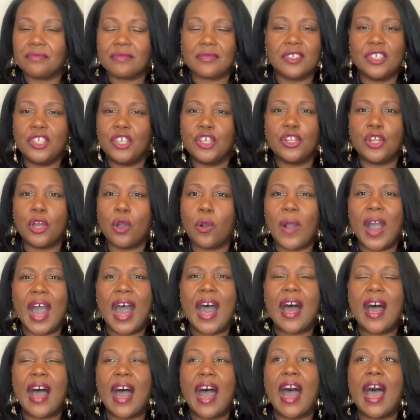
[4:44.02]

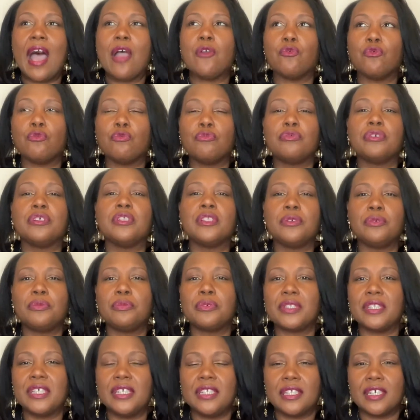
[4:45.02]
I really,
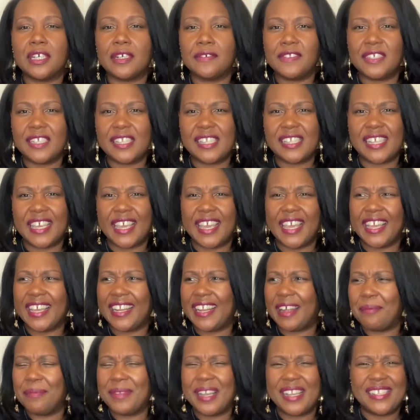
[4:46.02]
really love to sing. And
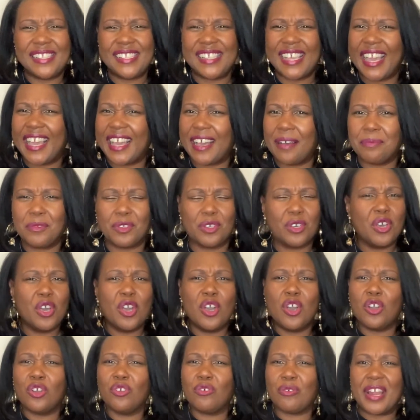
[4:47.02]
I'm not saying I'm the
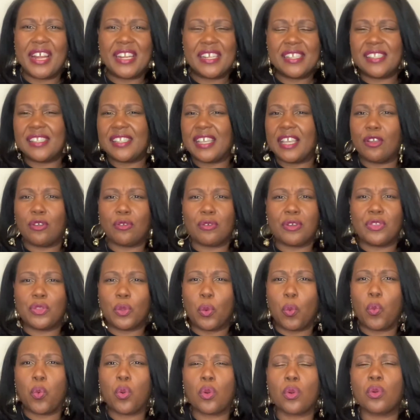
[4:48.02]
greatest singer in the
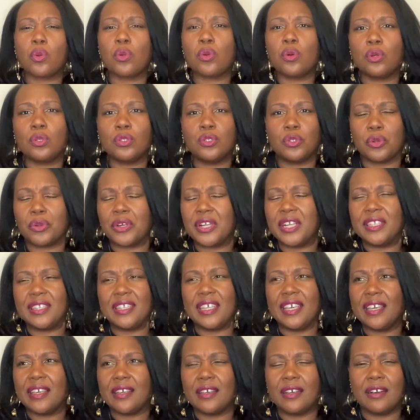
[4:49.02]
world or
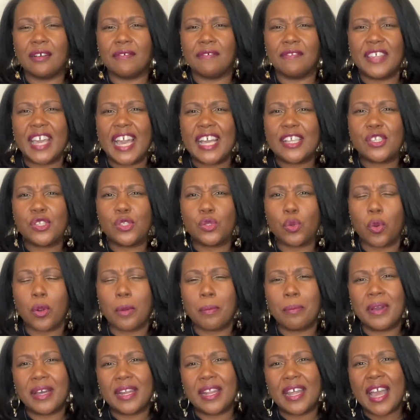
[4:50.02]
anything of that
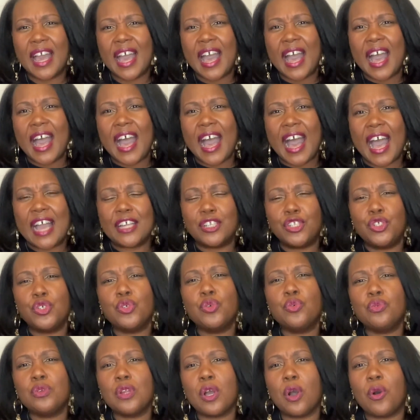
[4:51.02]
sort, but I
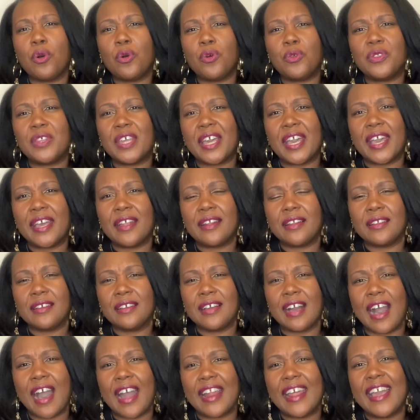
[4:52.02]
do know that
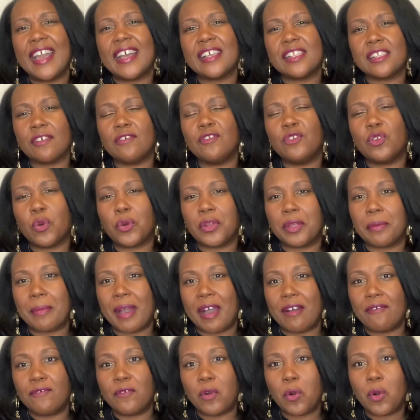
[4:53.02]
God has anointed
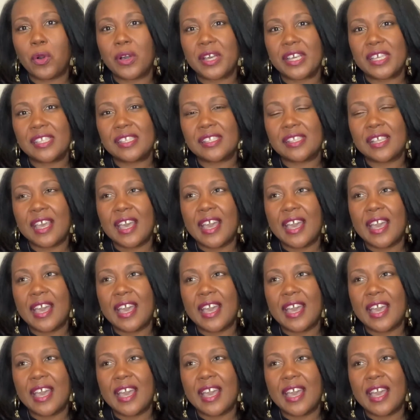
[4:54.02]
my voice.